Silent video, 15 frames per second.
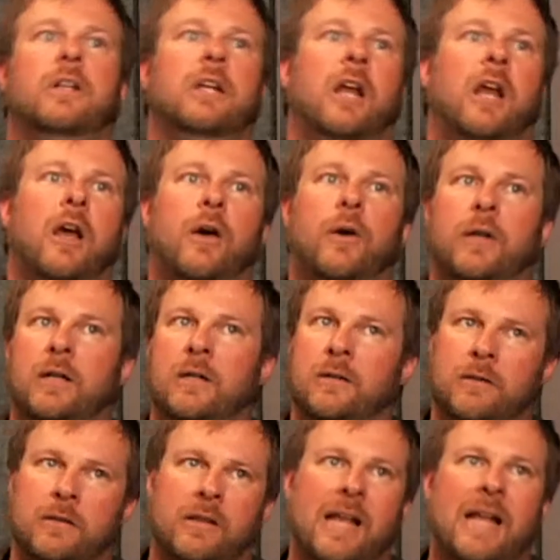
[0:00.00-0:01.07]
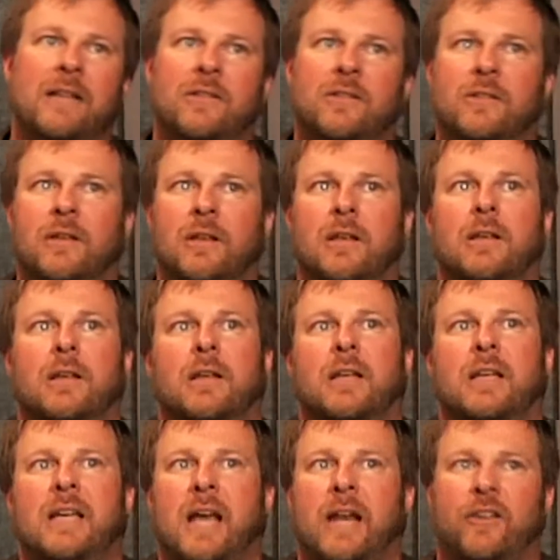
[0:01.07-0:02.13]
you know, and that's
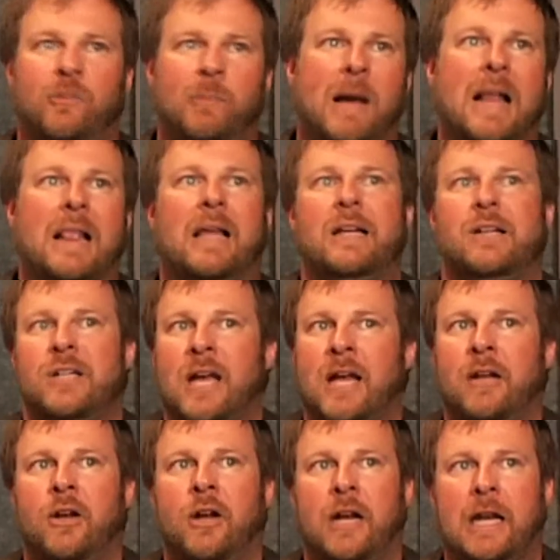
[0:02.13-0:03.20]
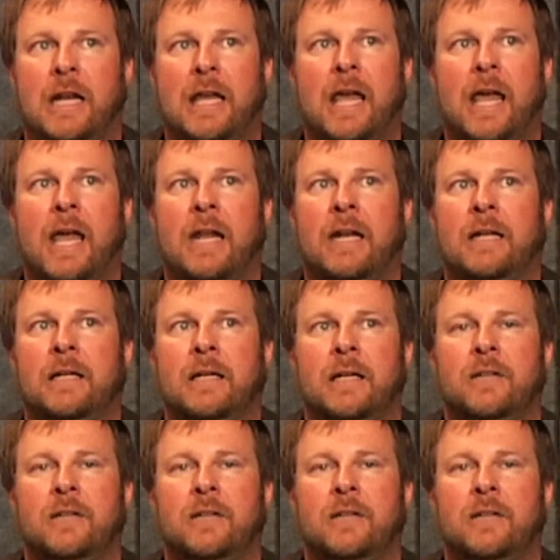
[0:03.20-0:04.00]
got a spotlight shined on it again. And